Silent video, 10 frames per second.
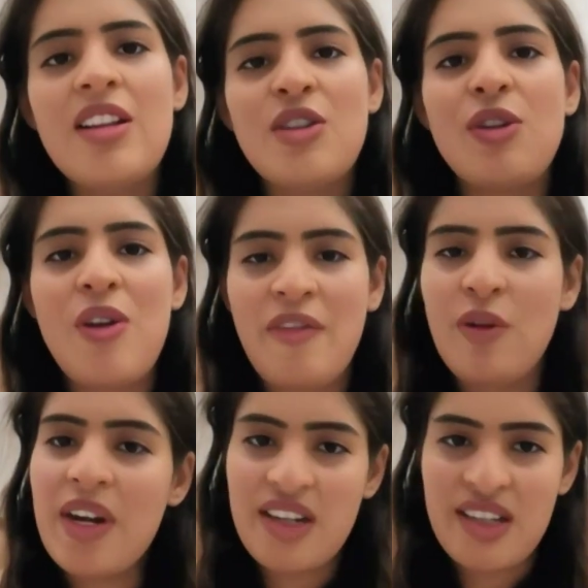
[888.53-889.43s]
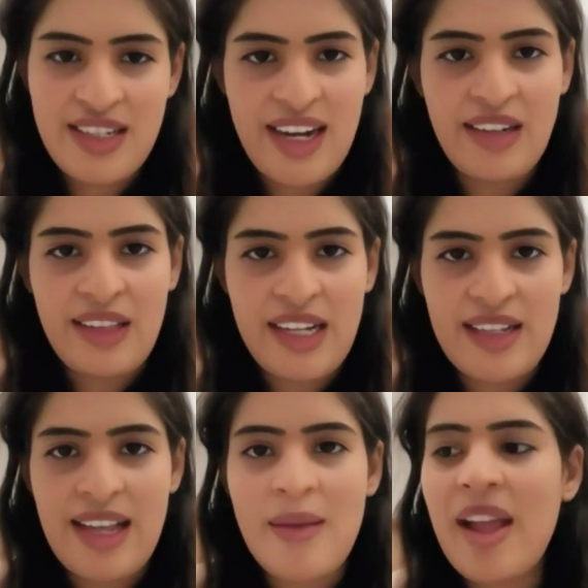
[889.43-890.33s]
So you have to understand the
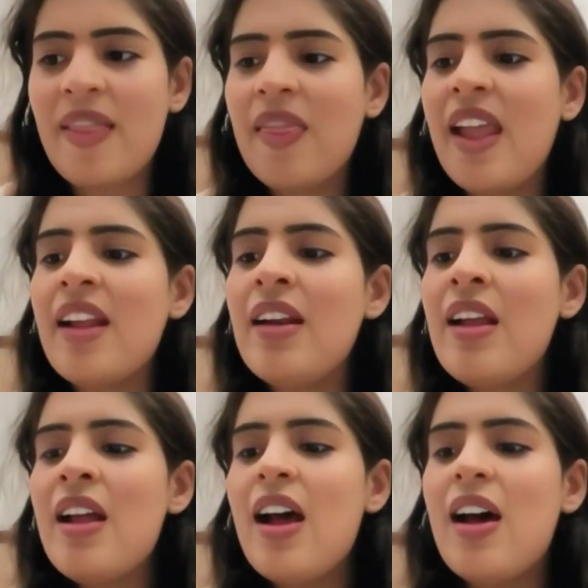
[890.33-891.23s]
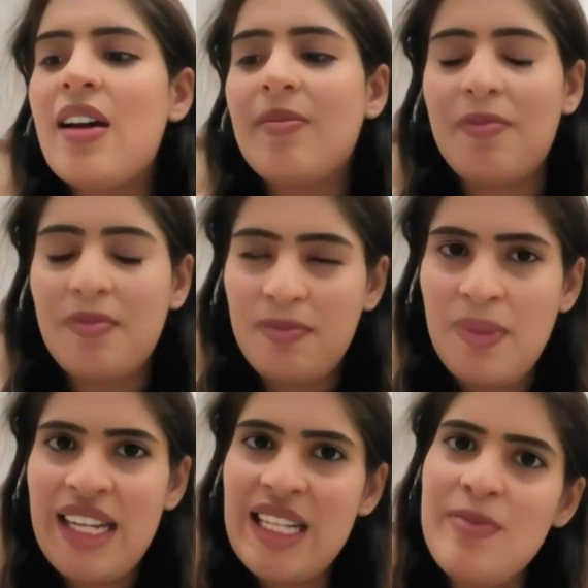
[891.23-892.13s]
exam and then
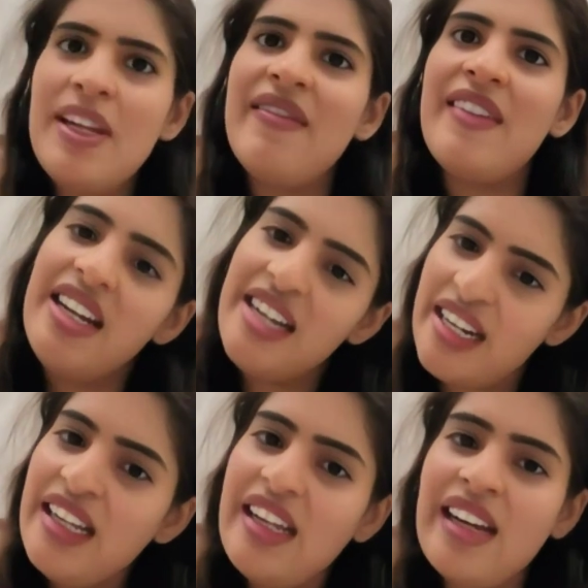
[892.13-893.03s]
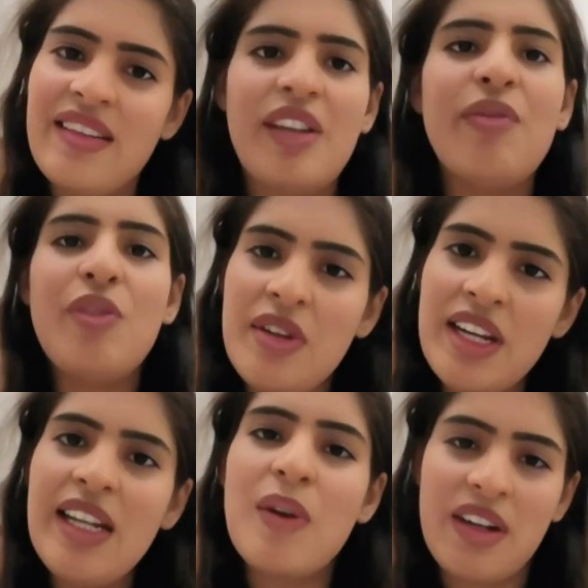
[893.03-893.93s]
please be very dedicated if you
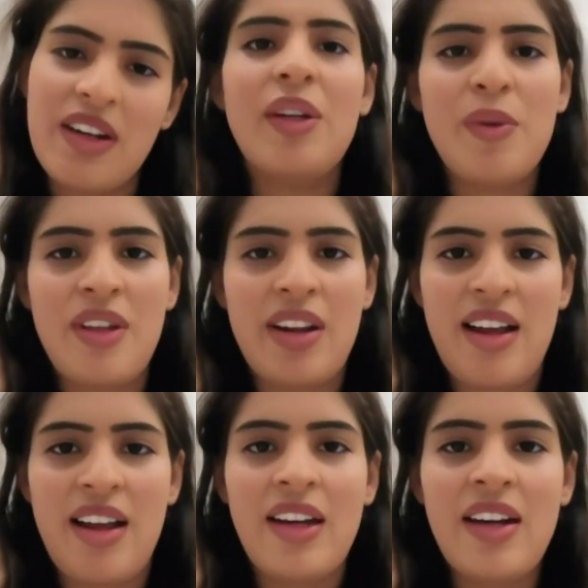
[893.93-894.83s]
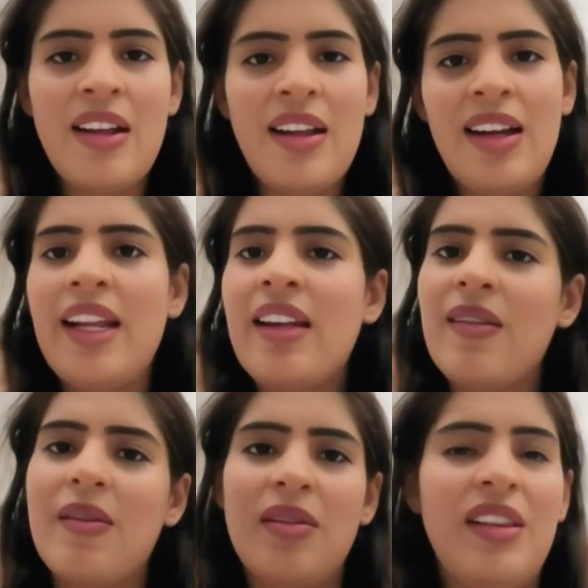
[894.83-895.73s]
really wanted to crack it. Like
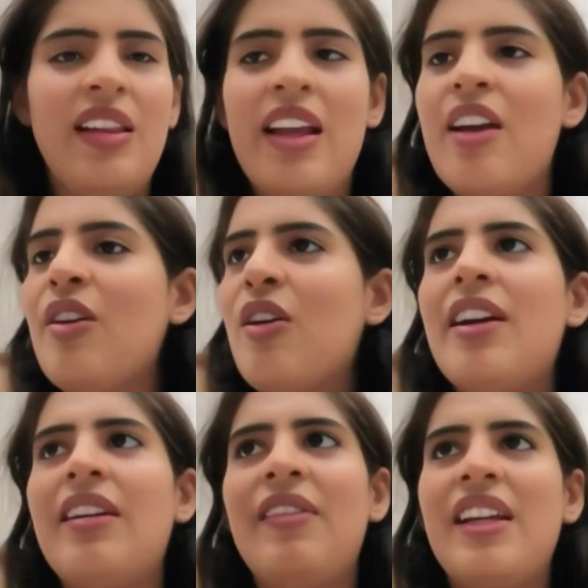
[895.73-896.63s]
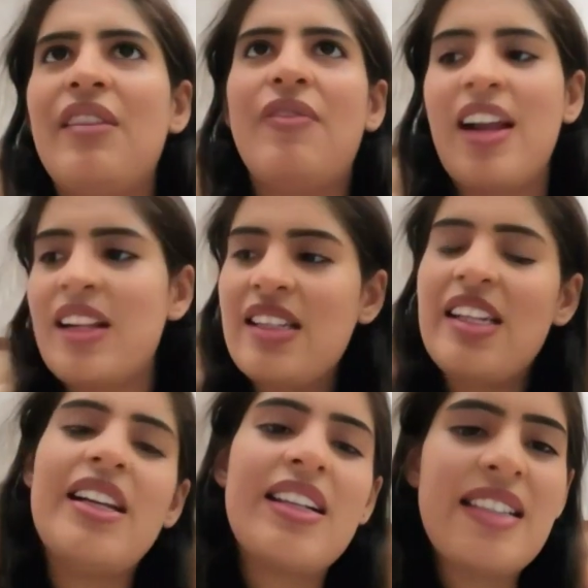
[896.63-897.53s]
they are not very
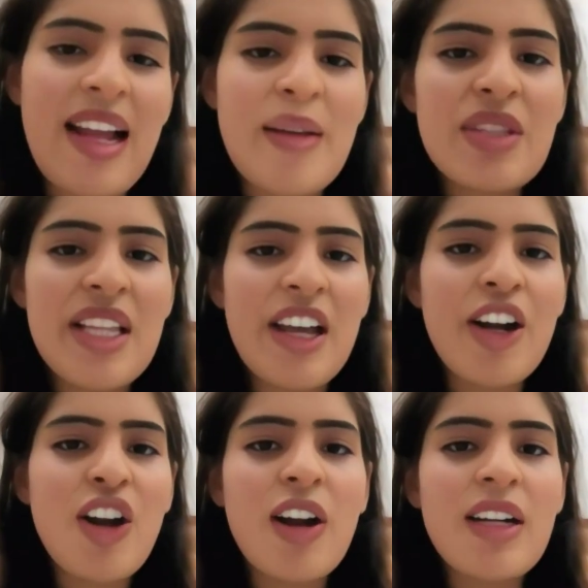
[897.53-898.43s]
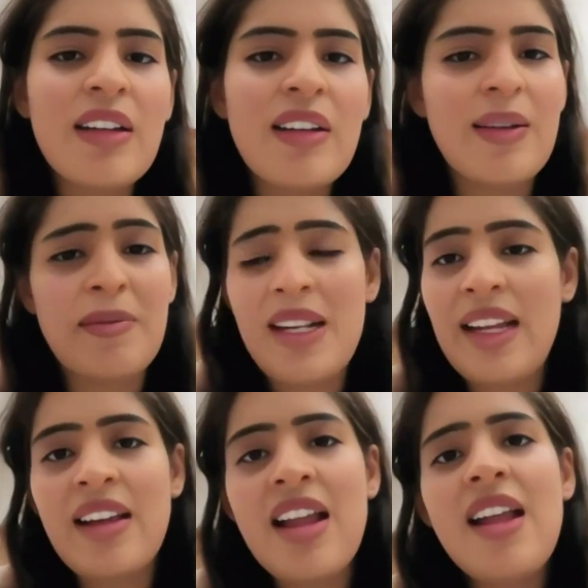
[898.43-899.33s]
fancy exams. They are not
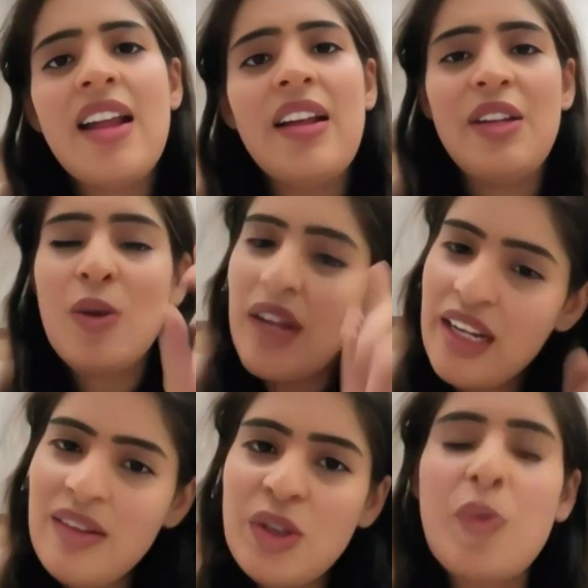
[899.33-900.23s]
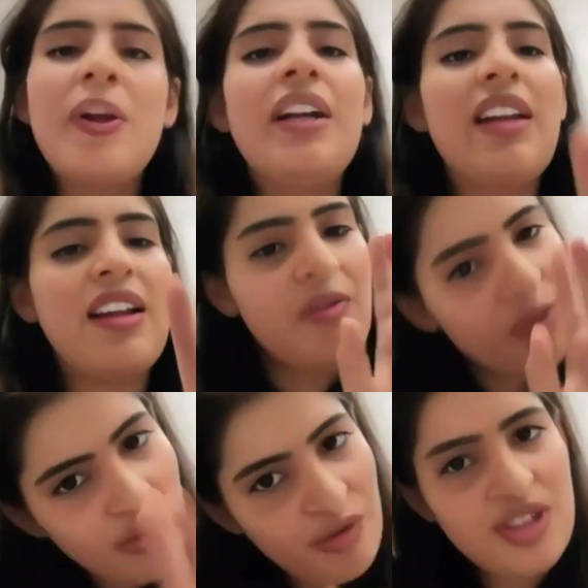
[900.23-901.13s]
like you can do it in
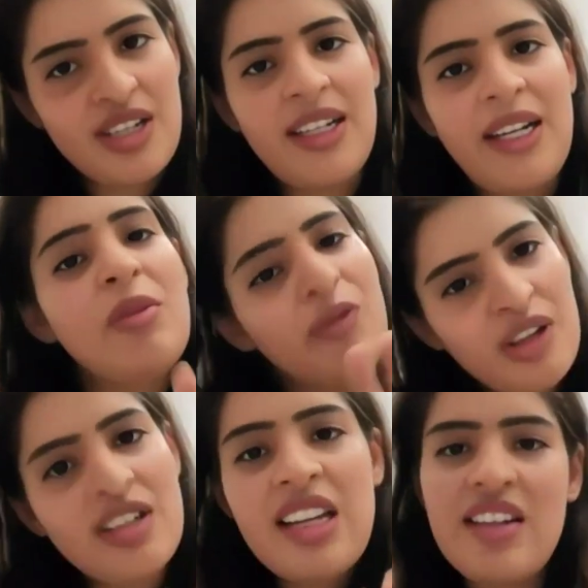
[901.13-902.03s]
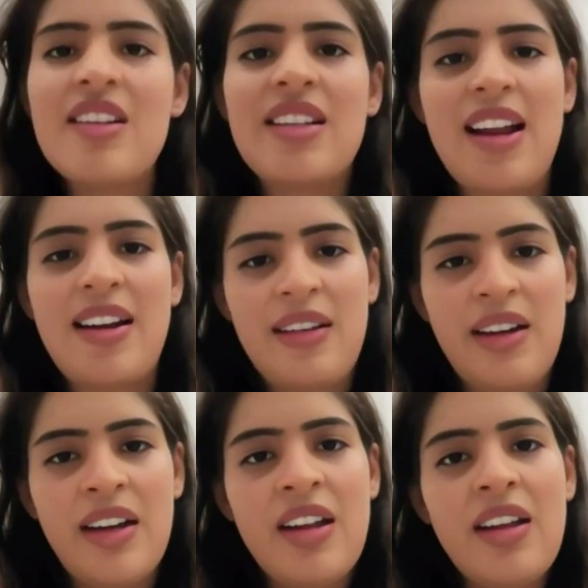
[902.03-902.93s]
your first attempt if you're a serious candidate.